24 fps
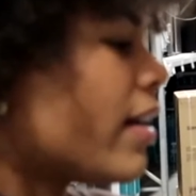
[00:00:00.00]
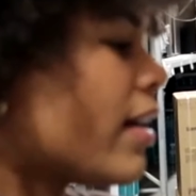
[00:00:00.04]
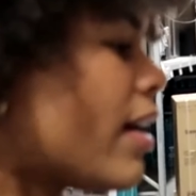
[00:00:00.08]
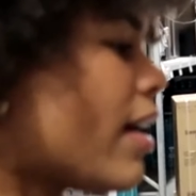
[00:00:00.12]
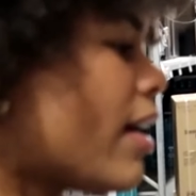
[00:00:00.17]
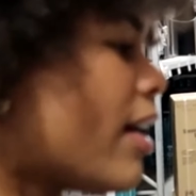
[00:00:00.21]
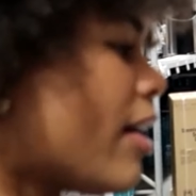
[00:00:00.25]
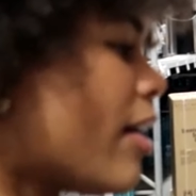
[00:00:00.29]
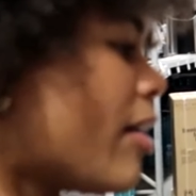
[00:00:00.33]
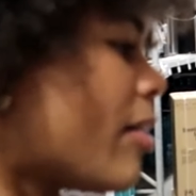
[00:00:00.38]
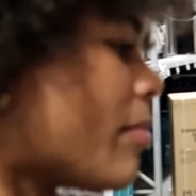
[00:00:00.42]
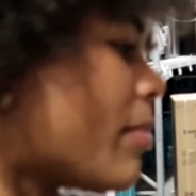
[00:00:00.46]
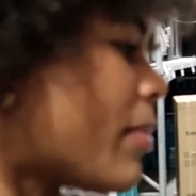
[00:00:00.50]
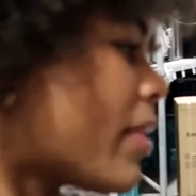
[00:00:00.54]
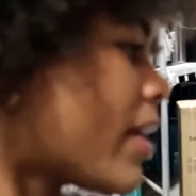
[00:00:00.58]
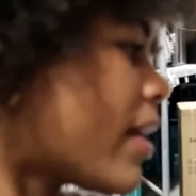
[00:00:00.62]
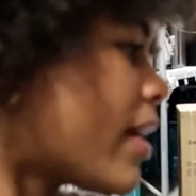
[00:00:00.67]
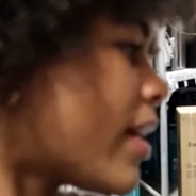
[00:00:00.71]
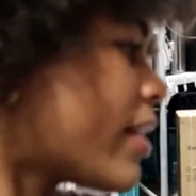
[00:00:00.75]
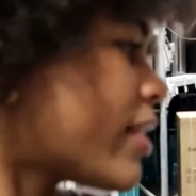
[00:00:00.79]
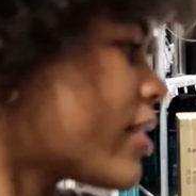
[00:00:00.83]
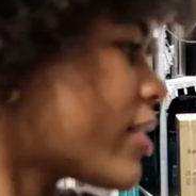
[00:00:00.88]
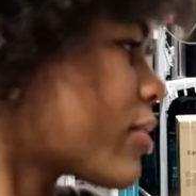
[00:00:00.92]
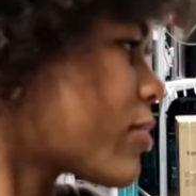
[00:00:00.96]

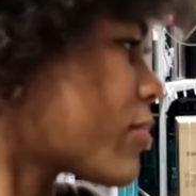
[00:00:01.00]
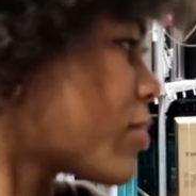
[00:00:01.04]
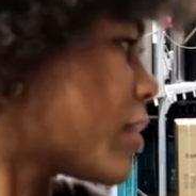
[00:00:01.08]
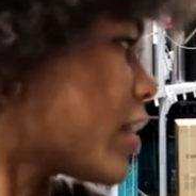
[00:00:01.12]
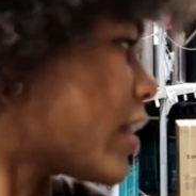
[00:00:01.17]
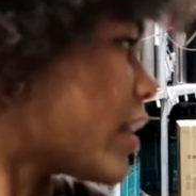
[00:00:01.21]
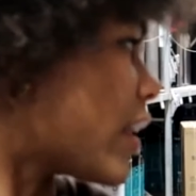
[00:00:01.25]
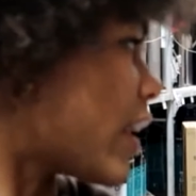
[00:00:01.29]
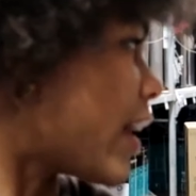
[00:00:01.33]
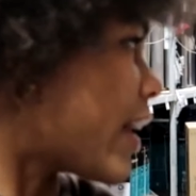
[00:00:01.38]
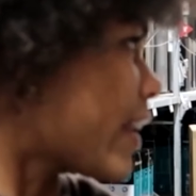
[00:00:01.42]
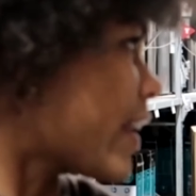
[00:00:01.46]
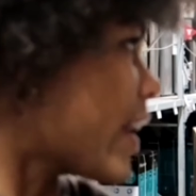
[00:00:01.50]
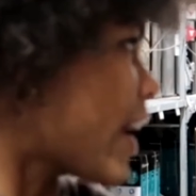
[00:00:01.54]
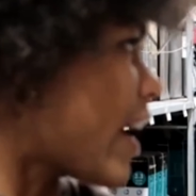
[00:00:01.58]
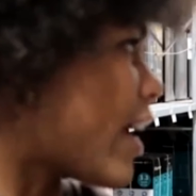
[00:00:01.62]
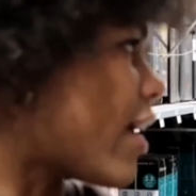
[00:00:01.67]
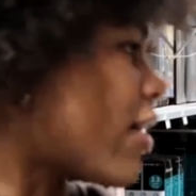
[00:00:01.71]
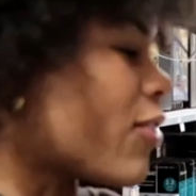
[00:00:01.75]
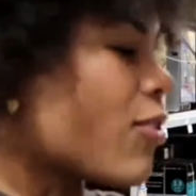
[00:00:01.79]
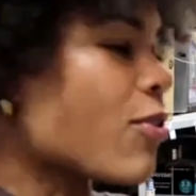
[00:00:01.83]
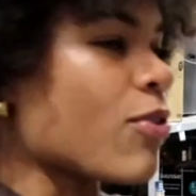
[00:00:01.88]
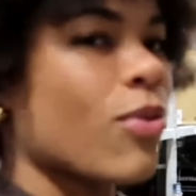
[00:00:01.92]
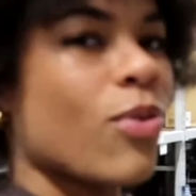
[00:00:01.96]
I just really like
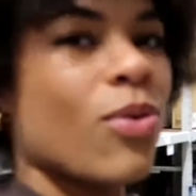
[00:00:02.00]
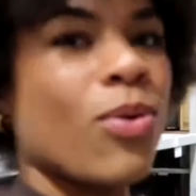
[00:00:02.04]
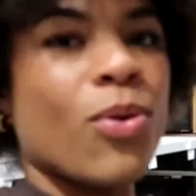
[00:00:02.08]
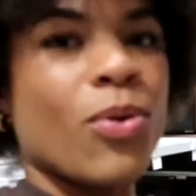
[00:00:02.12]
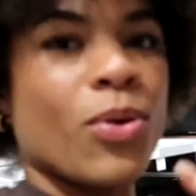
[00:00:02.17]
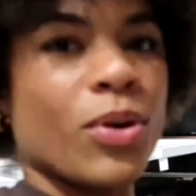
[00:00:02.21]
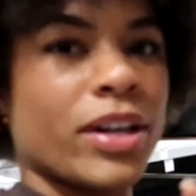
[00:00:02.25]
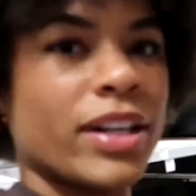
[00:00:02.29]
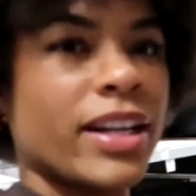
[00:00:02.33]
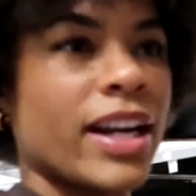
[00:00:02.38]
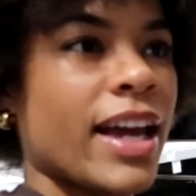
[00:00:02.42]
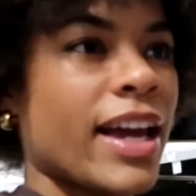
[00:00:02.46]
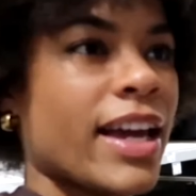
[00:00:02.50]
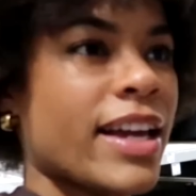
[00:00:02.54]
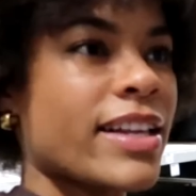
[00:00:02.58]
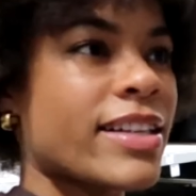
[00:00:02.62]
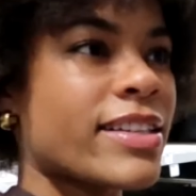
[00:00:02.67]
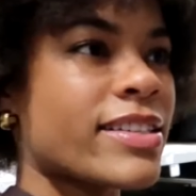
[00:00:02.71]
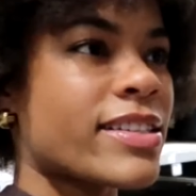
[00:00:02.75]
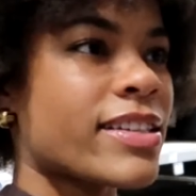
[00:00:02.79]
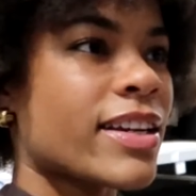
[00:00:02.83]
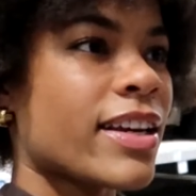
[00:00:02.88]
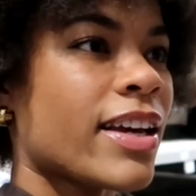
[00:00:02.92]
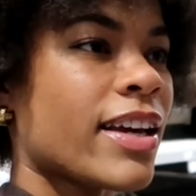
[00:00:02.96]
how
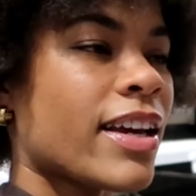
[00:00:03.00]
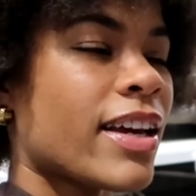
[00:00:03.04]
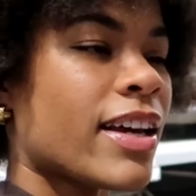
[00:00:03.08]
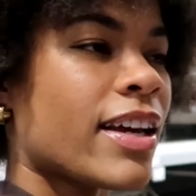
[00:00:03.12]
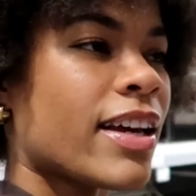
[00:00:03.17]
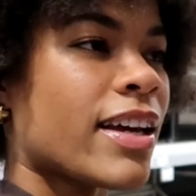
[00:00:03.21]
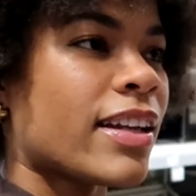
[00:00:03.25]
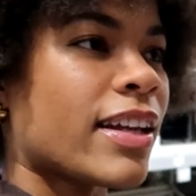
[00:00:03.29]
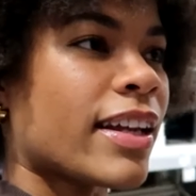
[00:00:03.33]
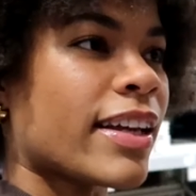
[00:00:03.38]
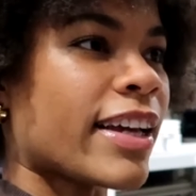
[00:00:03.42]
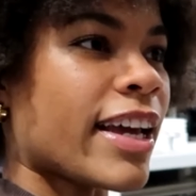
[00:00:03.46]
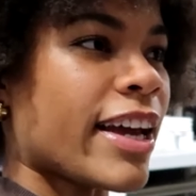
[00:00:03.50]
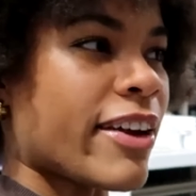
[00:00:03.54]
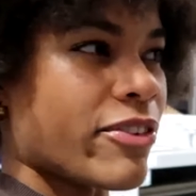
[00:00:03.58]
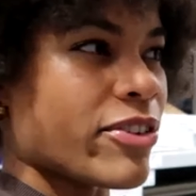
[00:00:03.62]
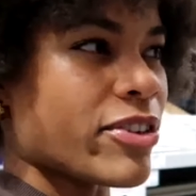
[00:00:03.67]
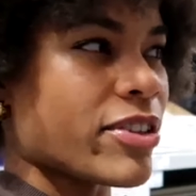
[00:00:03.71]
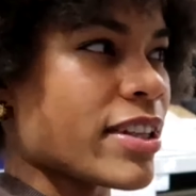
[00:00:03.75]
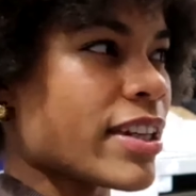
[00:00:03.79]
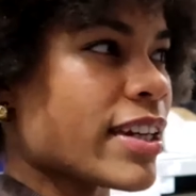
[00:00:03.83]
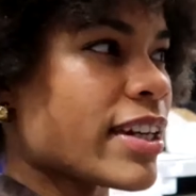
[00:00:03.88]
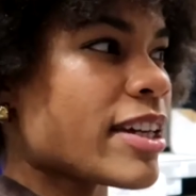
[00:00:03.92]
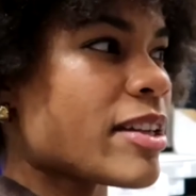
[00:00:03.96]
organized like
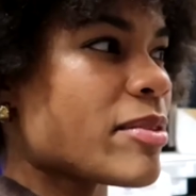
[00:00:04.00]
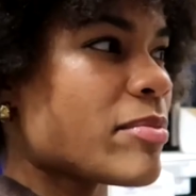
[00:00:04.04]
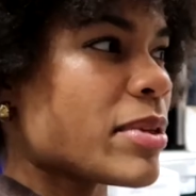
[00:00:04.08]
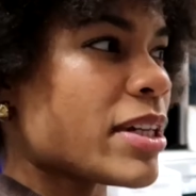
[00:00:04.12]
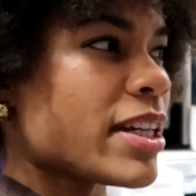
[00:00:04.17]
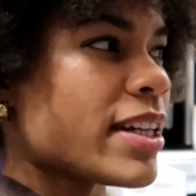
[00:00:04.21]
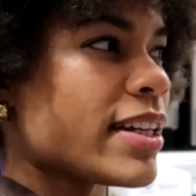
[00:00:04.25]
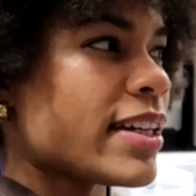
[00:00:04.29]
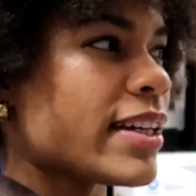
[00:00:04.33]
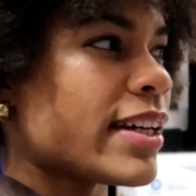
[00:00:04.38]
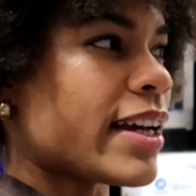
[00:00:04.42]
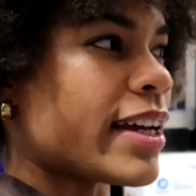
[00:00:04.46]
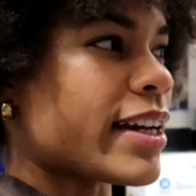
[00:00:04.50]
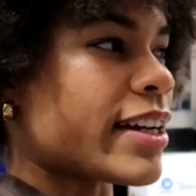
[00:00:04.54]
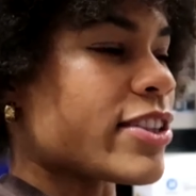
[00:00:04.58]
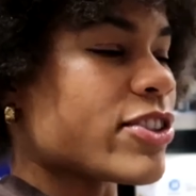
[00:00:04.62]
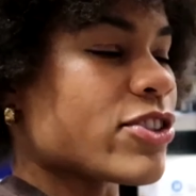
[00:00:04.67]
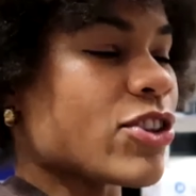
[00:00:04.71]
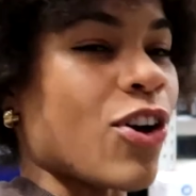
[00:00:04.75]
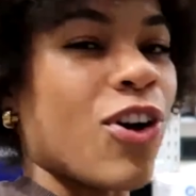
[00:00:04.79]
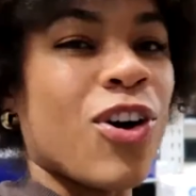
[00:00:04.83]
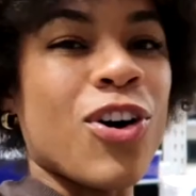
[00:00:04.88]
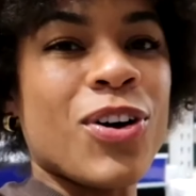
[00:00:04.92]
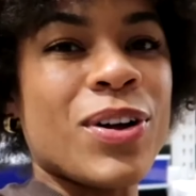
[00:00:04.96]
everything can be, and
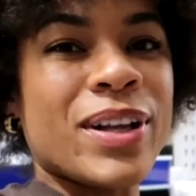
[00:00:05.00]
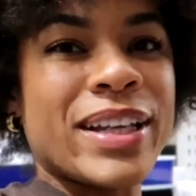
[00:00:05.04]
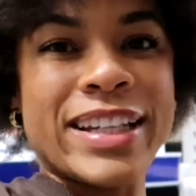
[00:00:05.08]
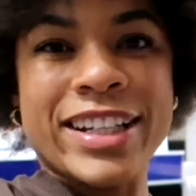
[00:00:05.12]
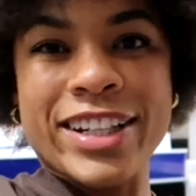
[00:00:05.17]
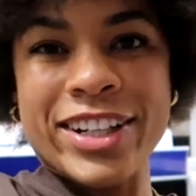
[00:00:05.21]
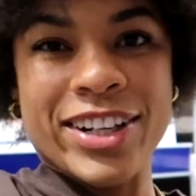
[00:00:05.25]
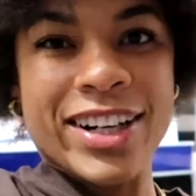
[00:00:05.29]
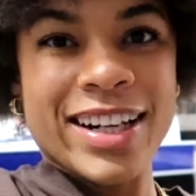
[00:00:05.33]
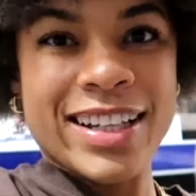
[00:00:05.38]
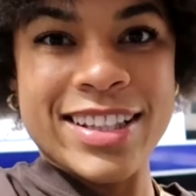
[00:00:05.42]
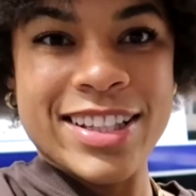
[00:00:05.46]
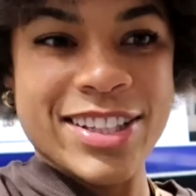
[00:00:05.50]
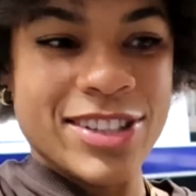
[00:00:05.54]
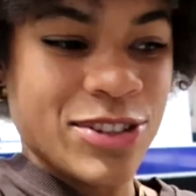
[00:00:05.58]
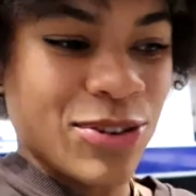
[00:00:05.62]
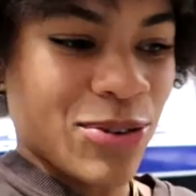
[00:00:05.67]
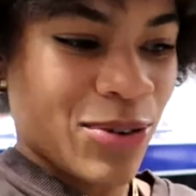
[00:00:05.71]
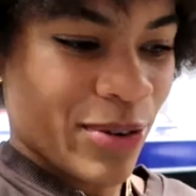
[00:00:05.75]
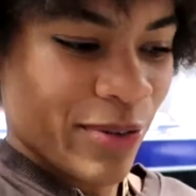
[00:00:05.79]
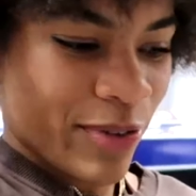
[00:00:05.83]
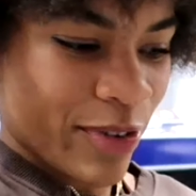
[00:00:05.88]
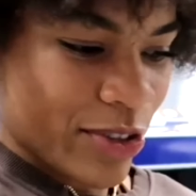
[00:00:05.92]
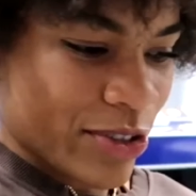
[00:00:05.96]
it's all here at the
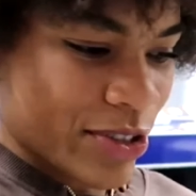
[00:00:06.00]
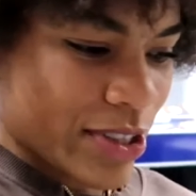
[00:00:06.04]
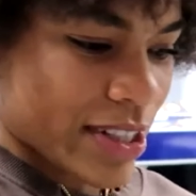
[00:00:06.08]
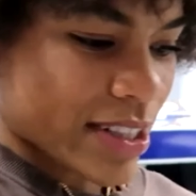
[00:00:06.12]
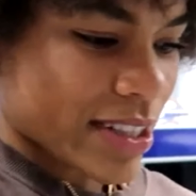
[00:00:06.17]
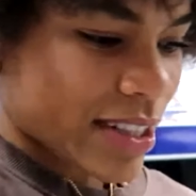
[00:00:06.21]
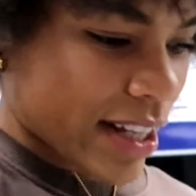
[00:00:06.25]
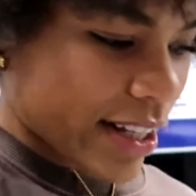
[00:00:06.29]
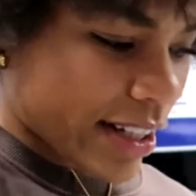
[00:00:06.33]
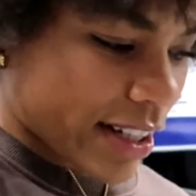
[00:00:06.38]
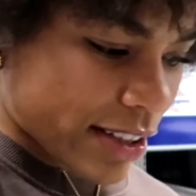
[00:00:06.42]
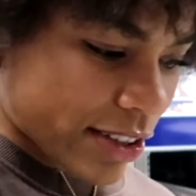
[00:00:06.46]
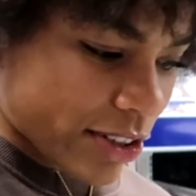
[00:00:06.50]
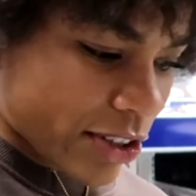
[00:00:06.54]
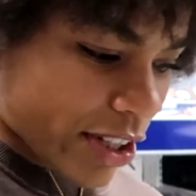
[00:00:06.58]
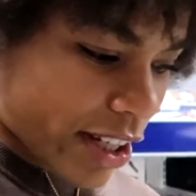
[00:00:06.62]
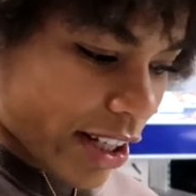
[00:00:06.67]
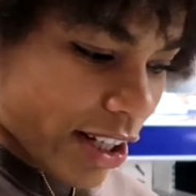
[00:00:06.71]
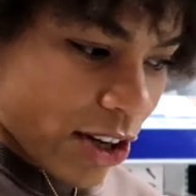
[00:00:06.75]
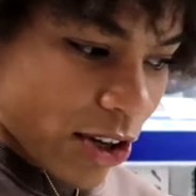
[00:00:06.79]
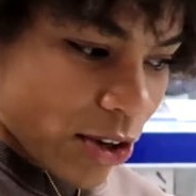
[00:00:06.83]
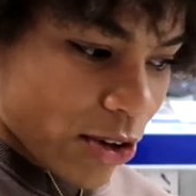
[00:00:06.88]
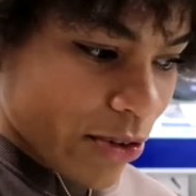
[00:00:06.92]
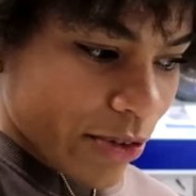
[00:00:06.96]
store versus like
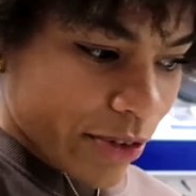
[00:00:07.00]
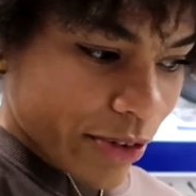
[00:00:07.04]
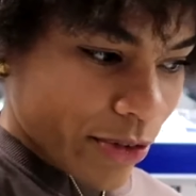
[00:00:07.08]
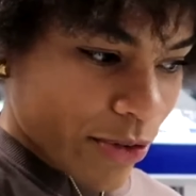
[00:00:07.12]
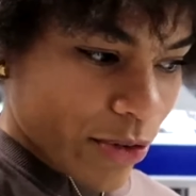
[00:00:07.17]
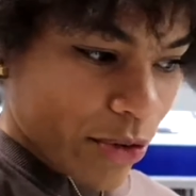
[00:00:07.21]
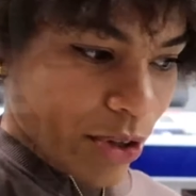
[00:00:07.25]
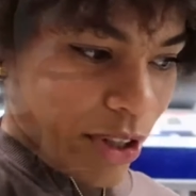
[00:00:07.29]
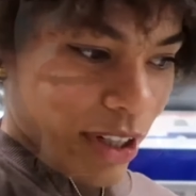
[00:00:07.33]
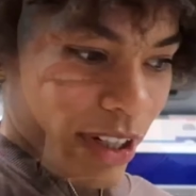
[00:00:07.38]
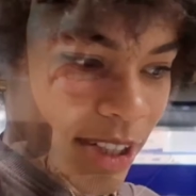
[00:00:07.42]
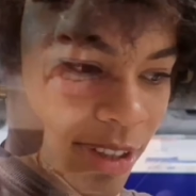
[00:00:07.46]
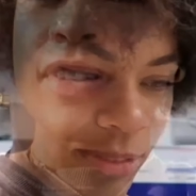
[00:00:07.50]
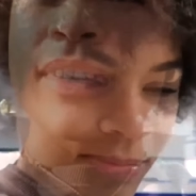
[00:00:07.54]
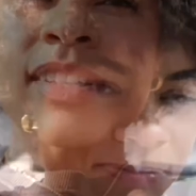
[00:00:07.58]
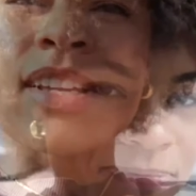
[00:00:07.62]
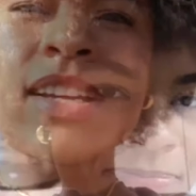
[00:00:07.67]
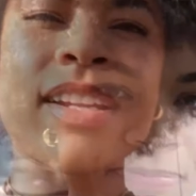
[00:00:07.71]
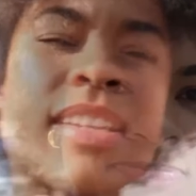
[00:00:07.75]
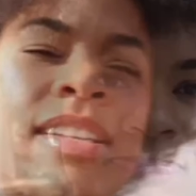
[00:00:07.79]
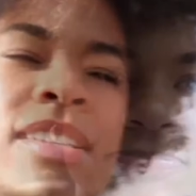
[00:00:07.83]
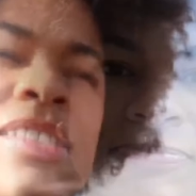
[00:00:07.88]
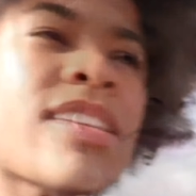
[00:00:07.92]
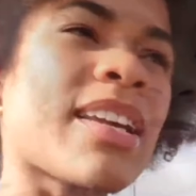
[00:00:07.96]
looking all over for it. Sun
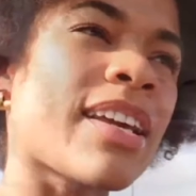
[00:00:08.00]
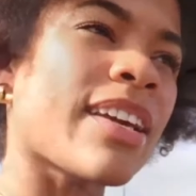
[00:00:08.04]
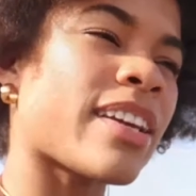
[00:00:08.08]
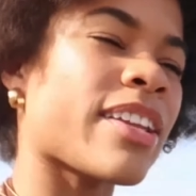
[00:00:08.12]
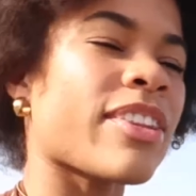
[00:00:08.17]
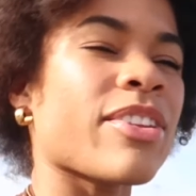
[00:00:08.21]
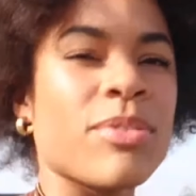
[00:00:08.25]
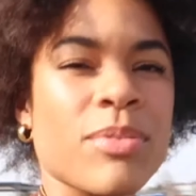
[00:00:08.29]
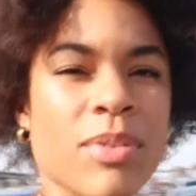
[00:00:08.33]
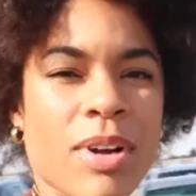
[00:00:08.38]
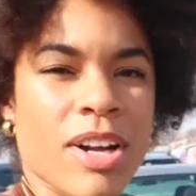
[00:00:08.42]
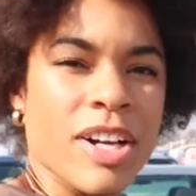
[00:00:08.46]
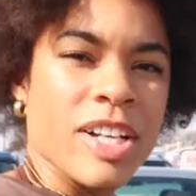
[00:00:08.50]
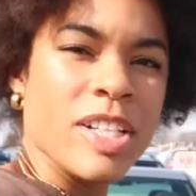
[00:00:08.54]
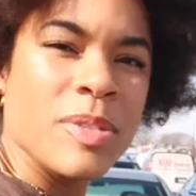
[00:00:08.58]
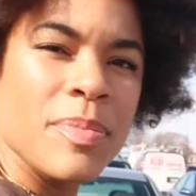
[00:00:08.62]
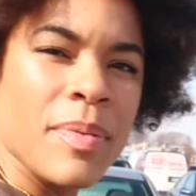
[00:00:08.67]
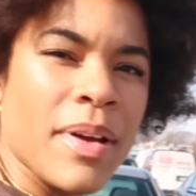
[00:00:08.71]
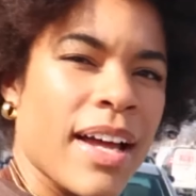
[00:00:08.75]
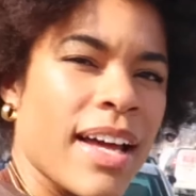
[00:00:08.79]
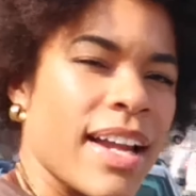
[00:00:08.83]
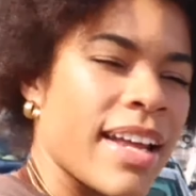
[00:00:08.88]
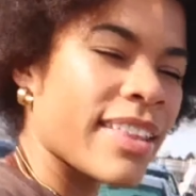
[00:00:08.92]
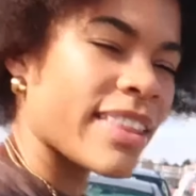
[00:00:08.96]
is like in the wrong
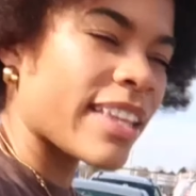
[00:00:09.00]
spot.